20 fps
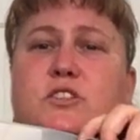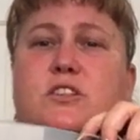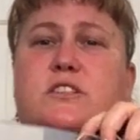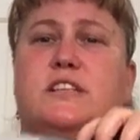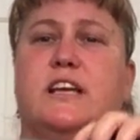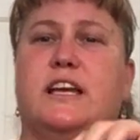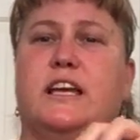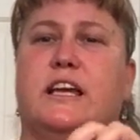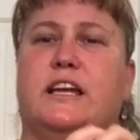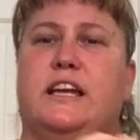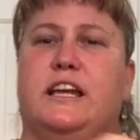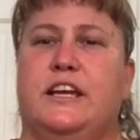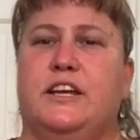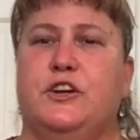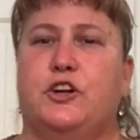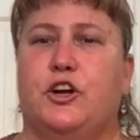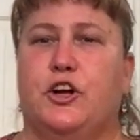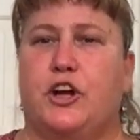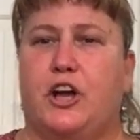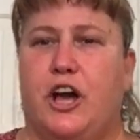So it's like an
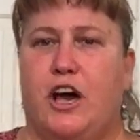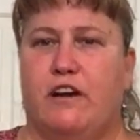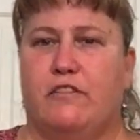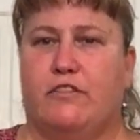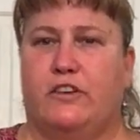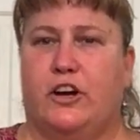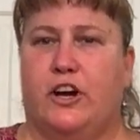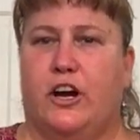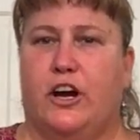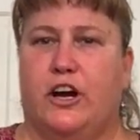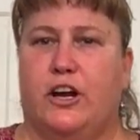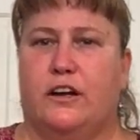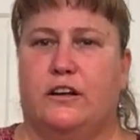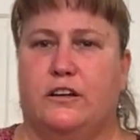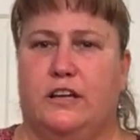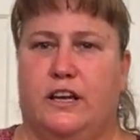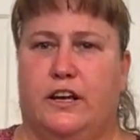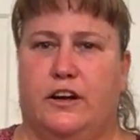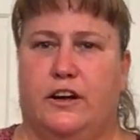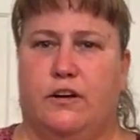inner cover,
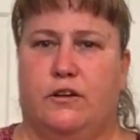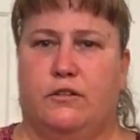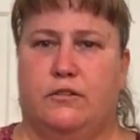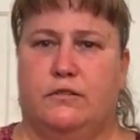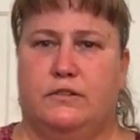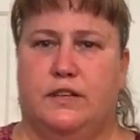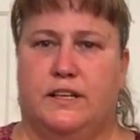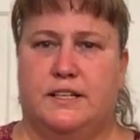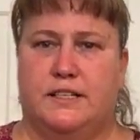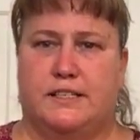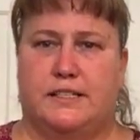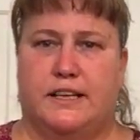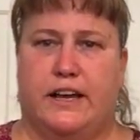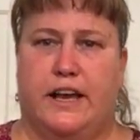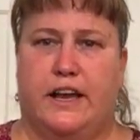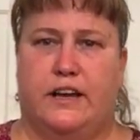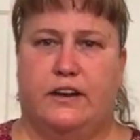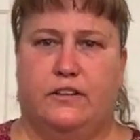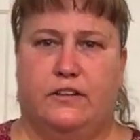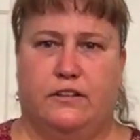you know,
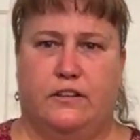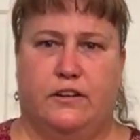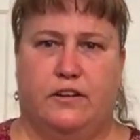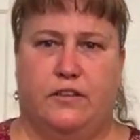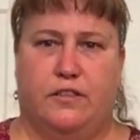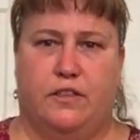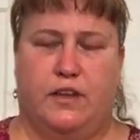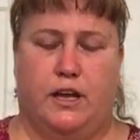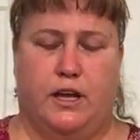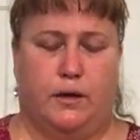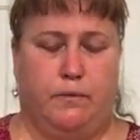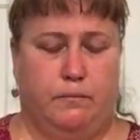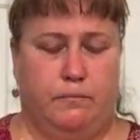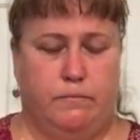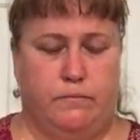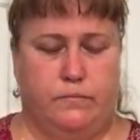inside your thing.